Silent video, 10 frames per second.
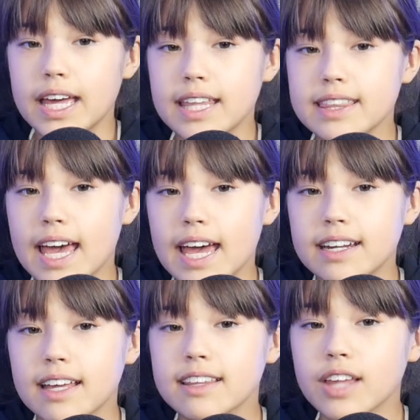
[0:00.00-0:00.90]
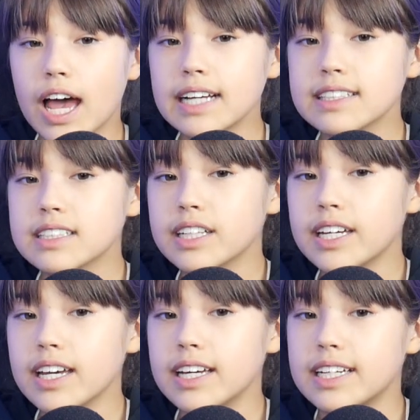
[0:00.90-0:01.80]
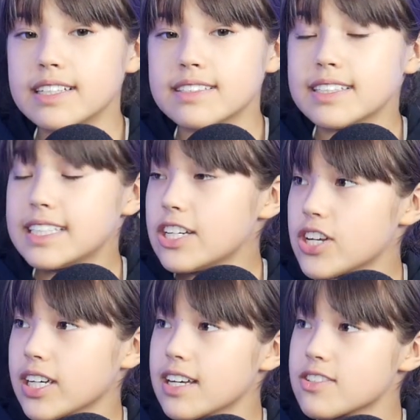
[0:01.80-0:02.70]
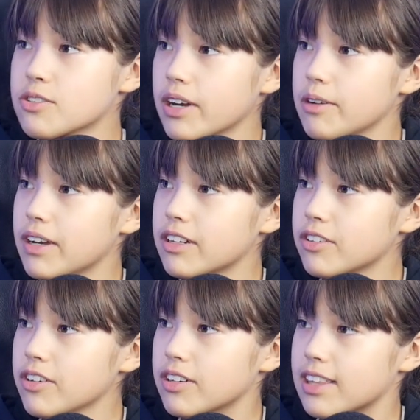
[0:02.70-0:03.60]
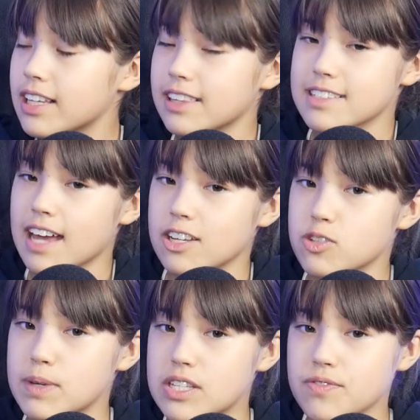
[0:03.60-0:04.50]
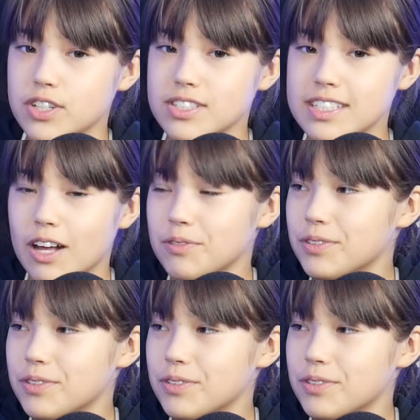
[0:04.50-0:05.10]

And then lastly is teaching is a great way to learn. I think this kind of speaks for itself.